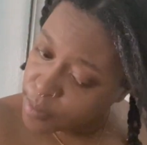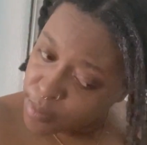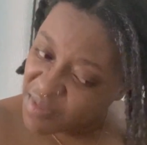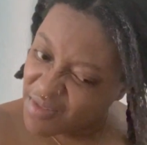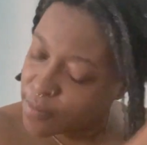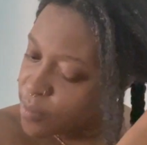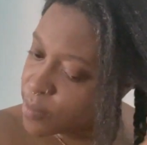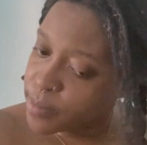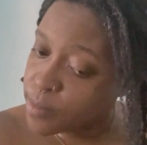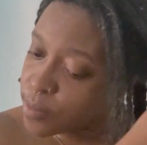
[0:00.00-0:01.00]
well,
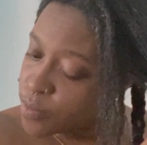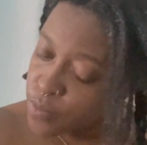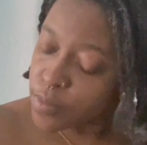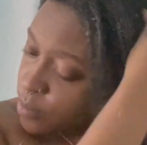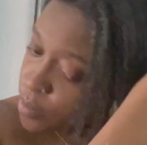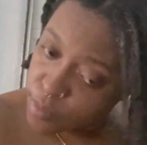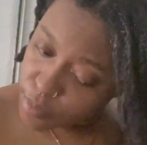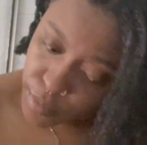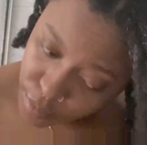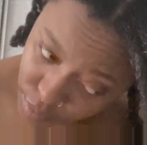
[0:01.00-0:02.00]
running our hands over